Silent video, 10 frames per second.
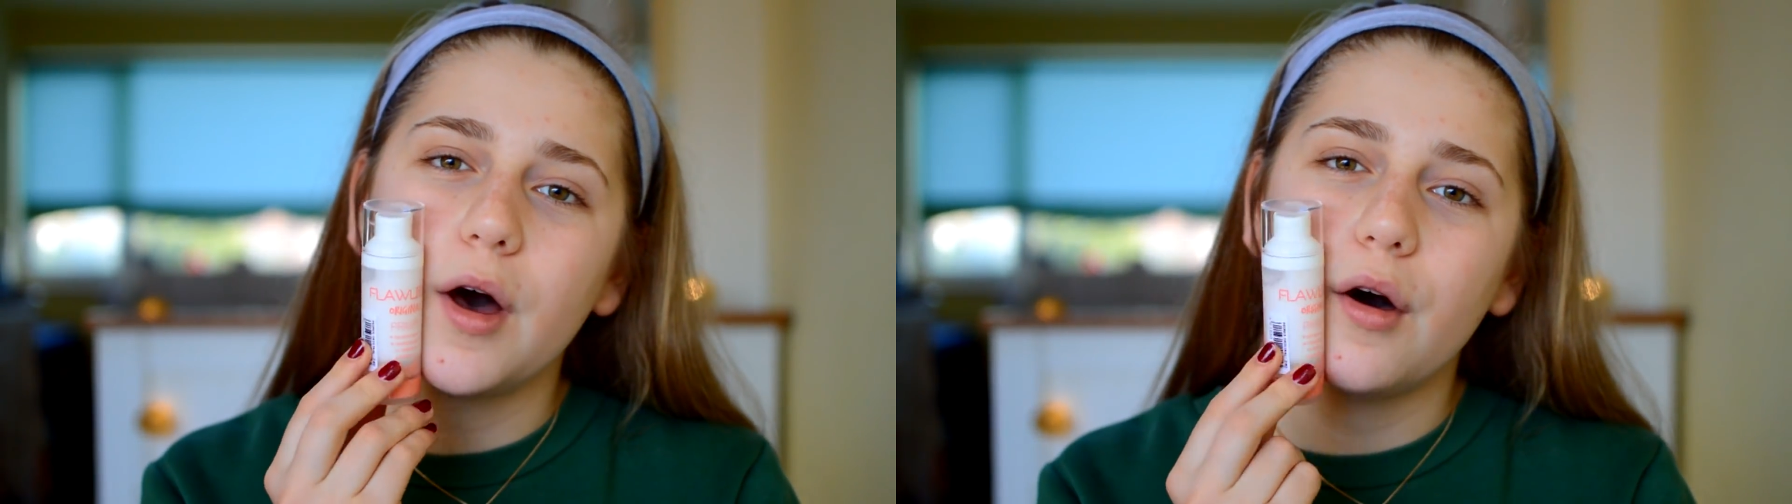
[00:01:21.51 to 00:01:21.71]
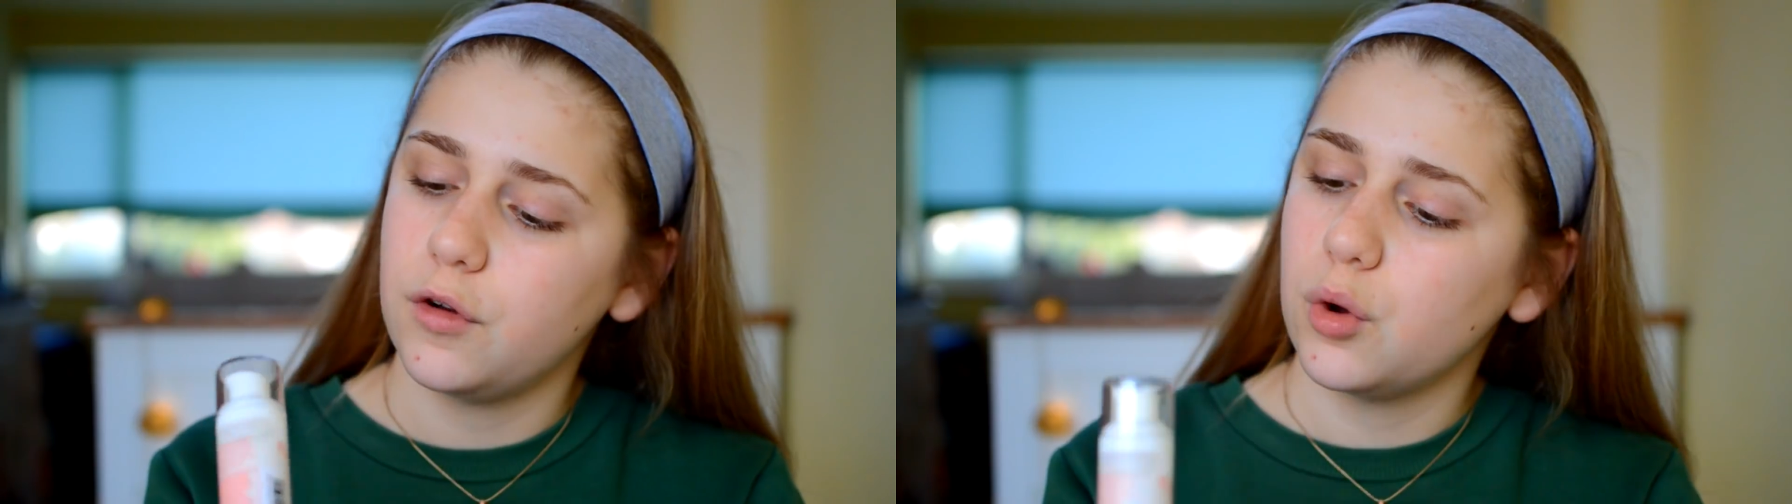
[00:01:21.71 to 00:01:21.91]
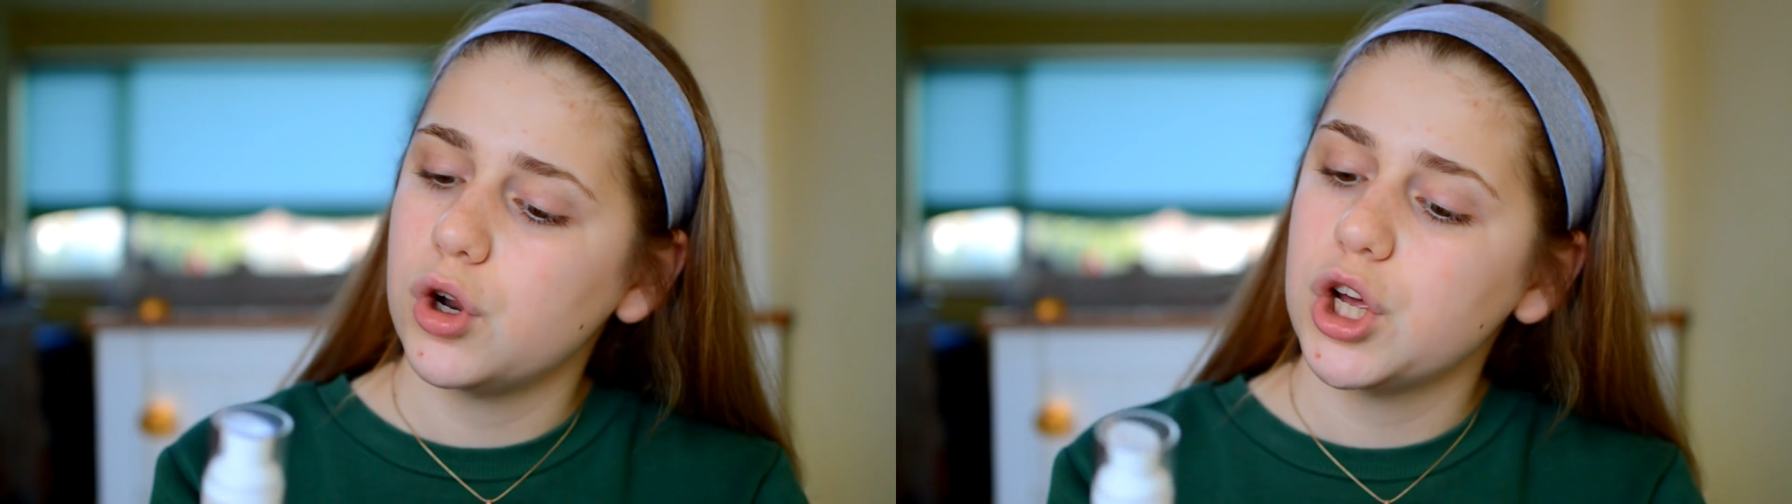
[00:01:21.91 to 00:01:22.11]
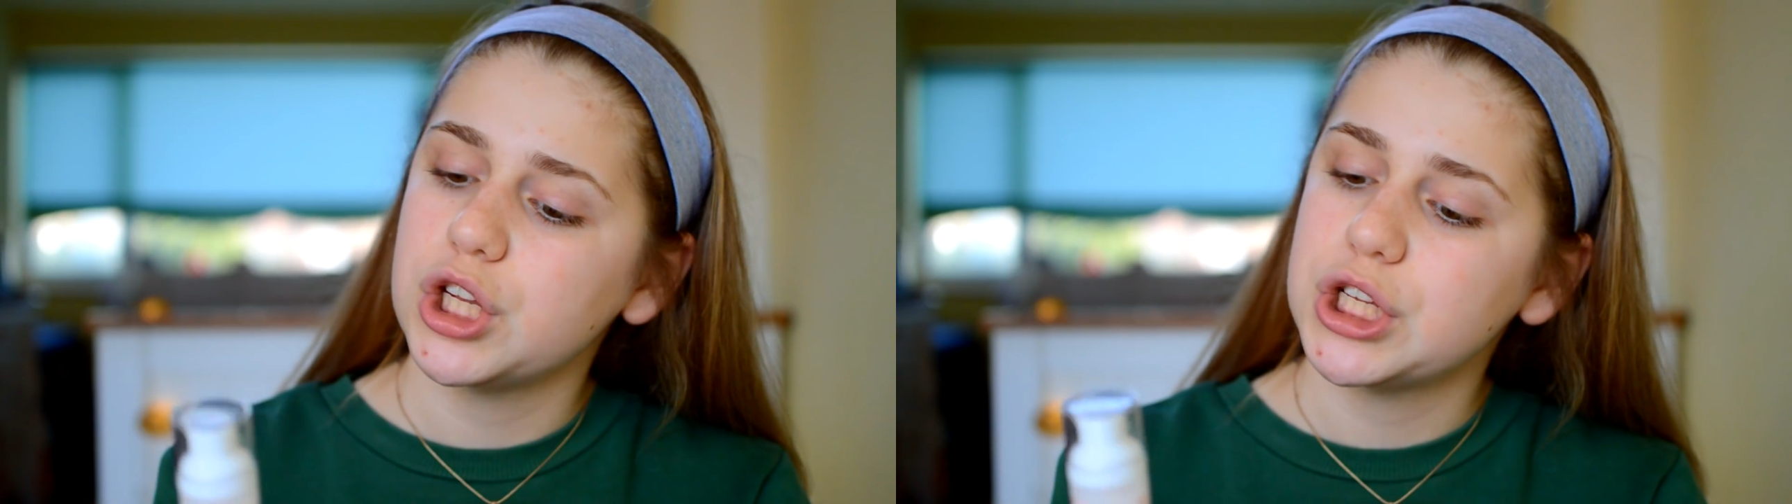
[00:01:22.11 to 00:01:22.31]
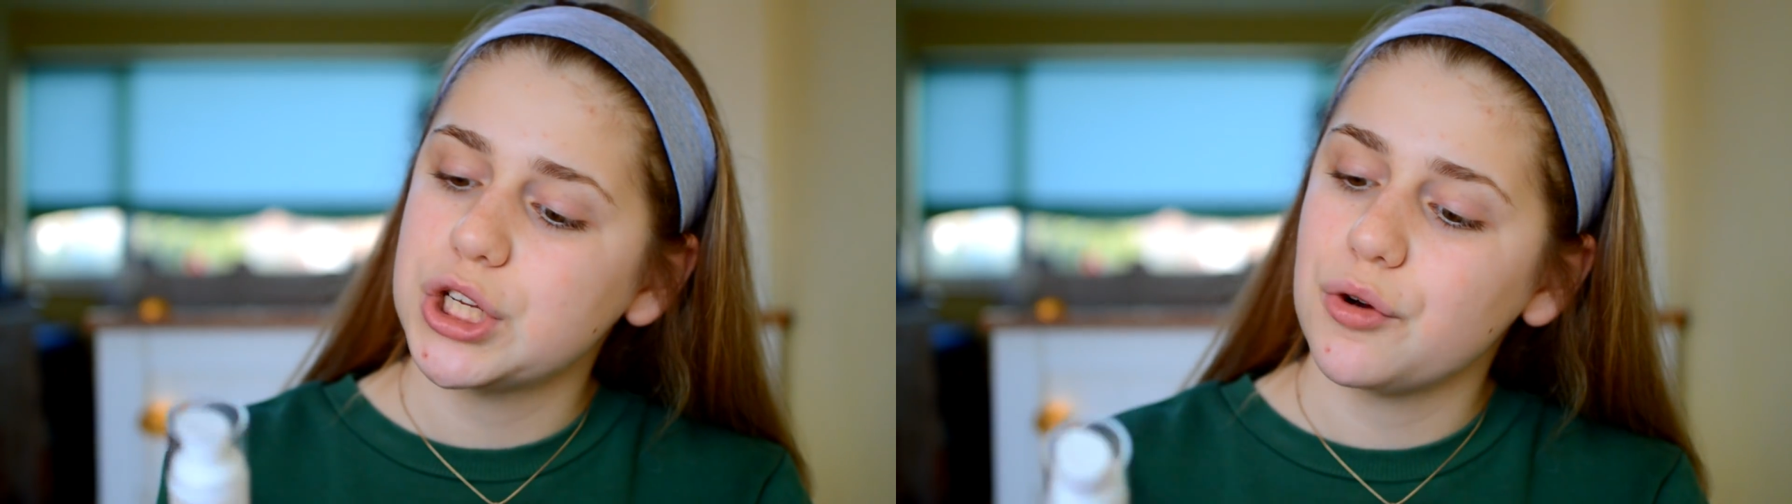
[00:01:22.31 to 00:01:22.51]

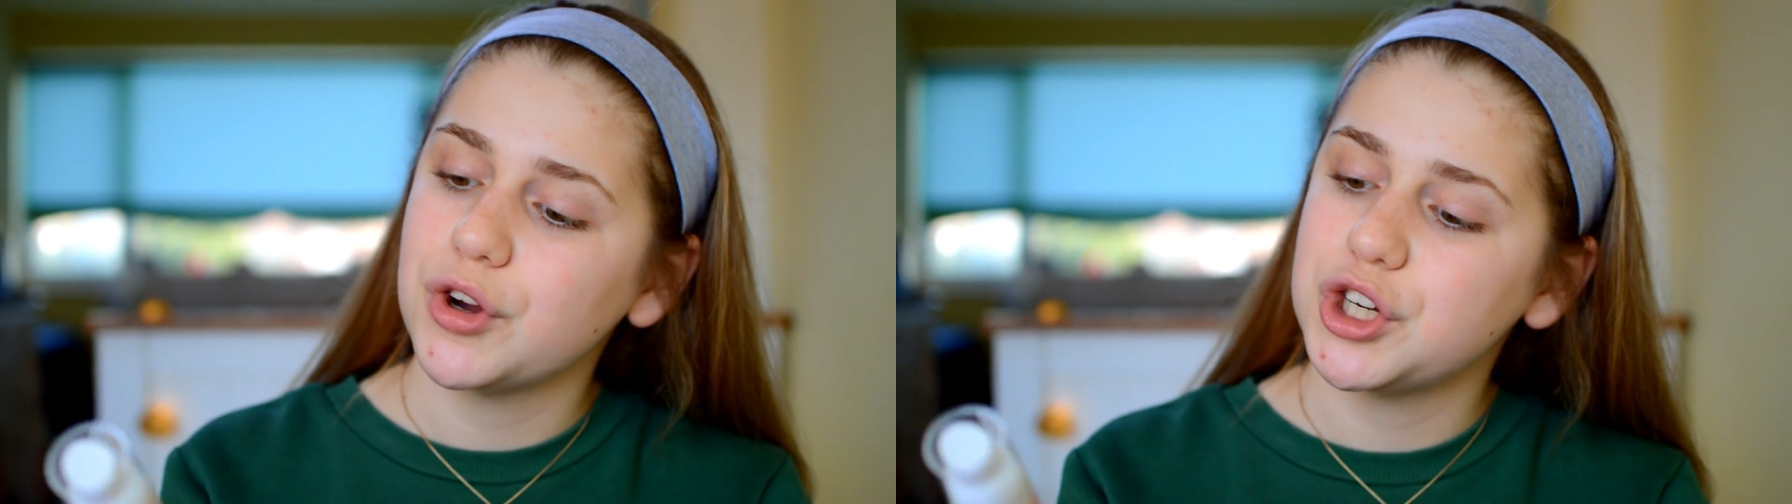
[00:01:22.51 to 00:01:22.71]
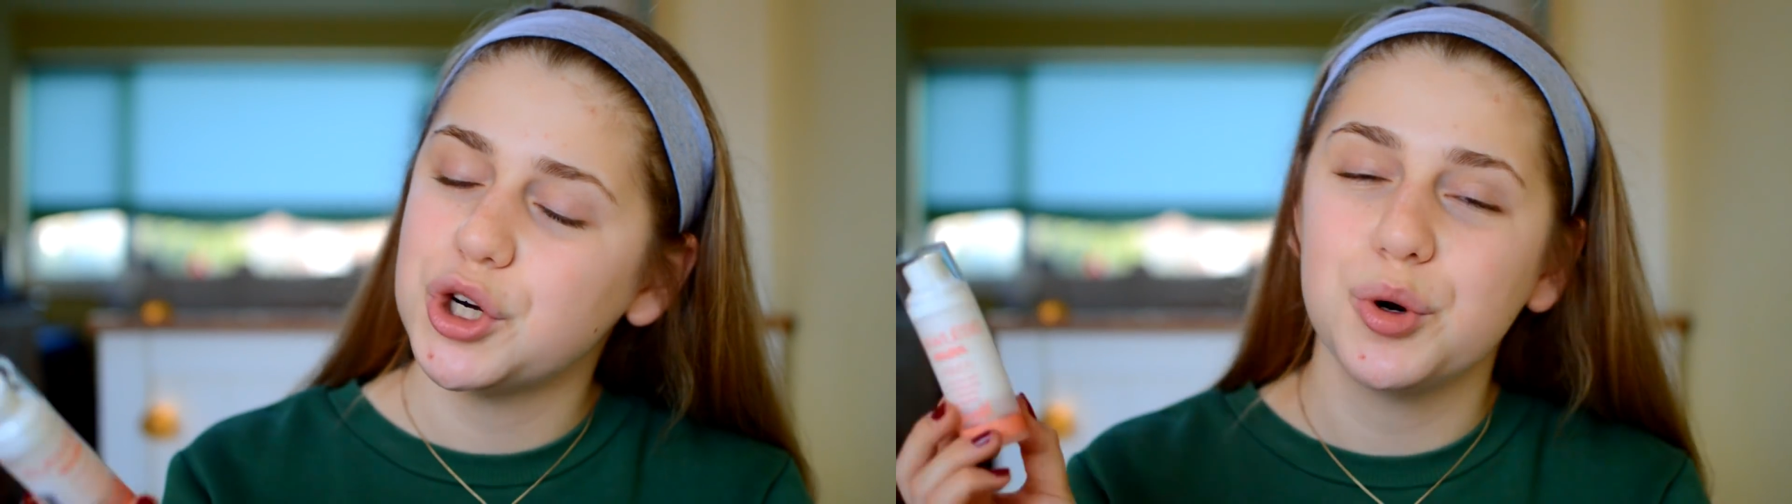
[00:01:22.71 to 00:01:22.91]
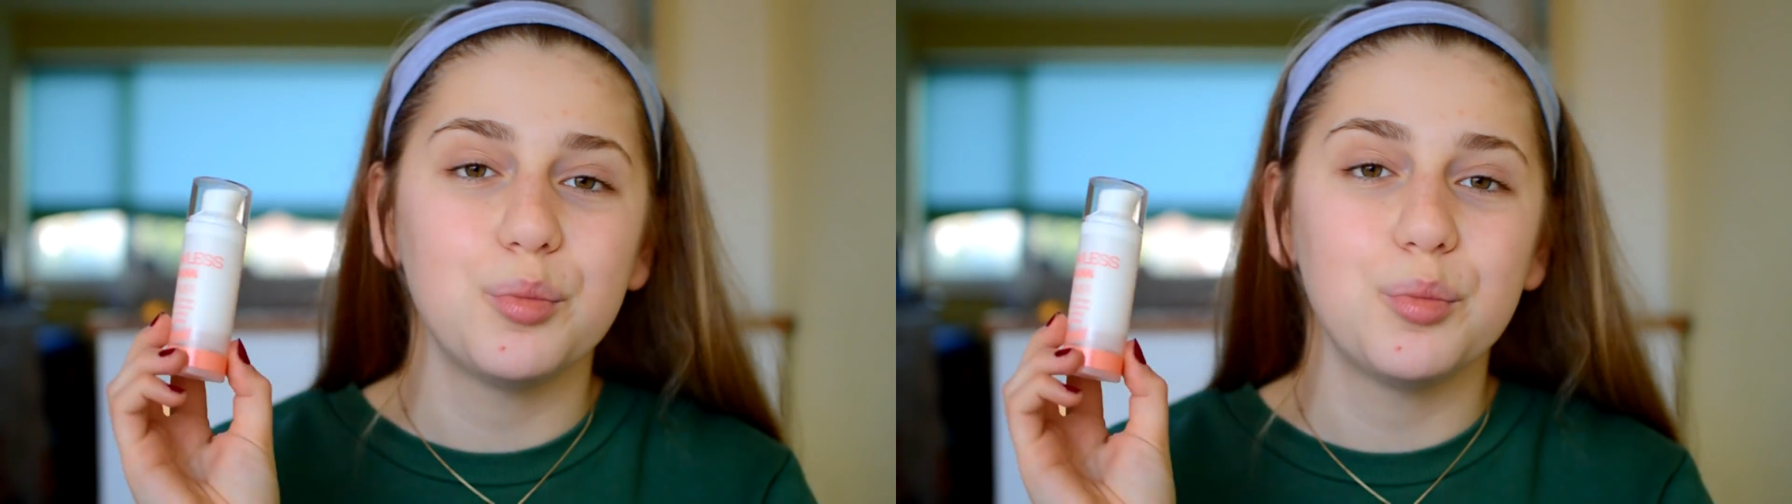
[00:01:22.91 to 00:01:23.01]
Flawless Original